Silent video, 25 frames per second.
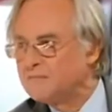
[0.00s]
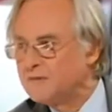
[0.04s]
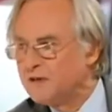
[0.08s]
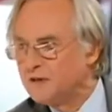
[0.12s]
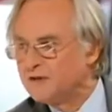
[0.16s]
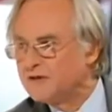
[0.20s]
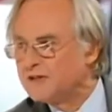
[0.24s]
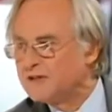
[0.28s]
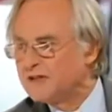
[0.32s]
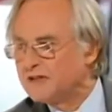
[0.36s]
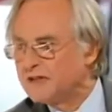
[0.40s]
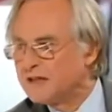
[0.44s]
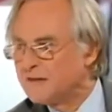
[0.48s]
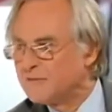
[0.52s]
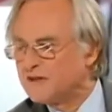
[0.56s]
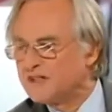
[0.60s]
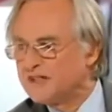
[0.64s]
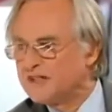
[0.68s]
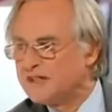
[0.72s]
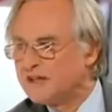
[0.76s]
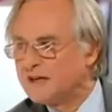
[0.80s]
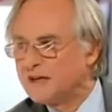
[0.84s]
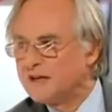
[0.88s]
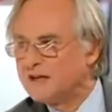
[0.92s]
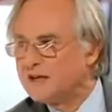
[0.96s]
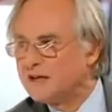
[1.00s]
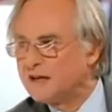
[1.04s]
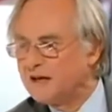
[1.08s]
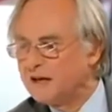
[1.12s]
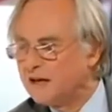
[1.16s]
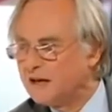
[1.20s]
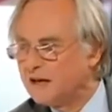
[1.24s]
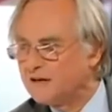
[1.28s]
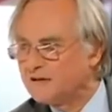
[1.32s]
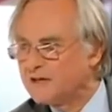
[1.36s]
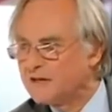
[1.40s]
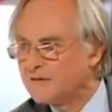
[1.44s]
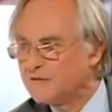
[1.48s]
to music, never seeing any
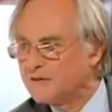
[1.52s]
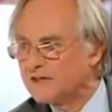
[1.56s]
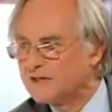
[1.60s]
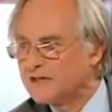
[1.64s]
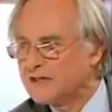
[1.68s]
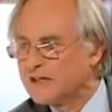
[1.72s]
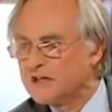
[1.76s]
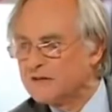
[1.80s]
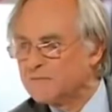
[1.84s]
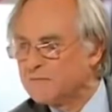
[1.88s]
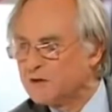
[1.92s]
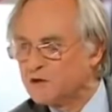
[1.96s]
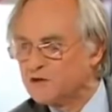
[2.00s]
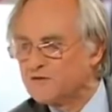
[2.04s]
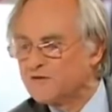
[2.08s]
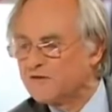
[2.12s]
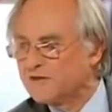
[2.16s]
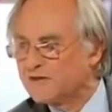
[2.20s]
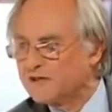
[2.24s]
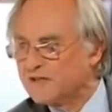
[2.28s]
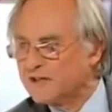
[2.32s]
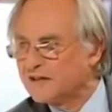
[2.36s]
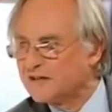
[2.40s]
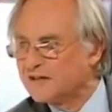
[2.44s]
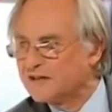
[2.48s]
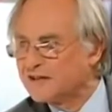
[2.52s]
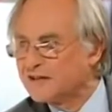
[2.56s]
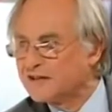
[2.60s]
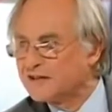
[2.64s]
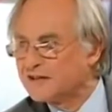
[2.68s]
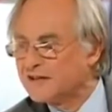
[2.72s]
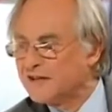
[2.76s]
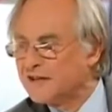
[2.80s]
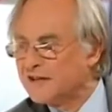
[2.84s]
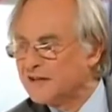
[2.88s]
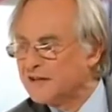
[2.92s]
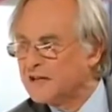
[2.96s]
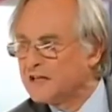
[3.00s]
art, never seeing a beautiful
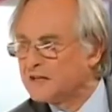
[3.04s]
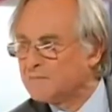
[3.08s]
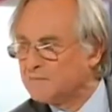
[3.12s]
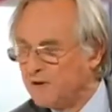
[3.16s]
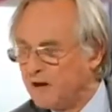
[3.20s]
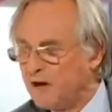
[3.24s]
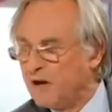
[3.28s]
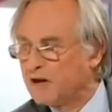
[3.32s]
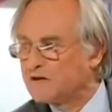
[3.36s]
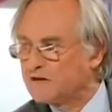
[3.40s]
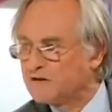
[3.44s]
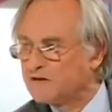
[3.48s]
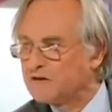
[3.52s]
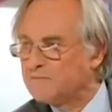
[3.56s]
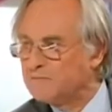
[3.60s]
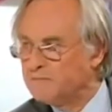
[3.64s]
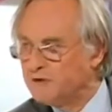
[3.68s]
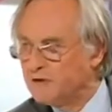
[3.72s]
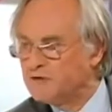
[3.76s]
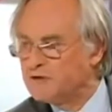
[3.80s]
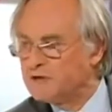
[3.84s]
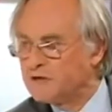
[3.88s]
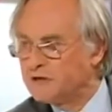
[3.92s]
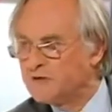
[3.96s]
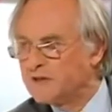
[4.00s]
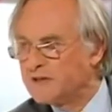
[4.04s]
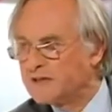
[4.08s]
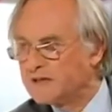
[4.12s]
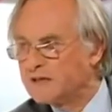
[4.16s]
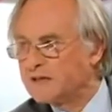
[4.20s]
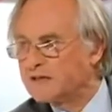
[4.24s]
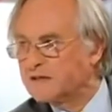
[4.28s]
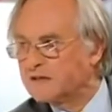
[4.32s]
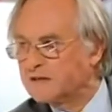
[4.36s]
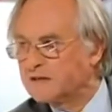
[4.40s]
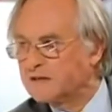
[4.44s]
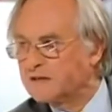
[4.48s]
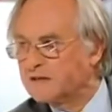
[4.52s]
sunset. It's part of the beauty of
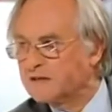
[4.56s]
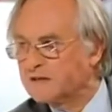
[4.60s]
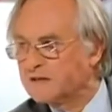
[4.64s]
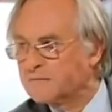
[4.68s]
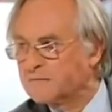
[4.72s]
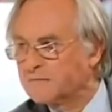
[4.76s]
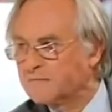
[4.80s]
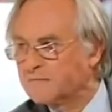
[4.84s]
existence.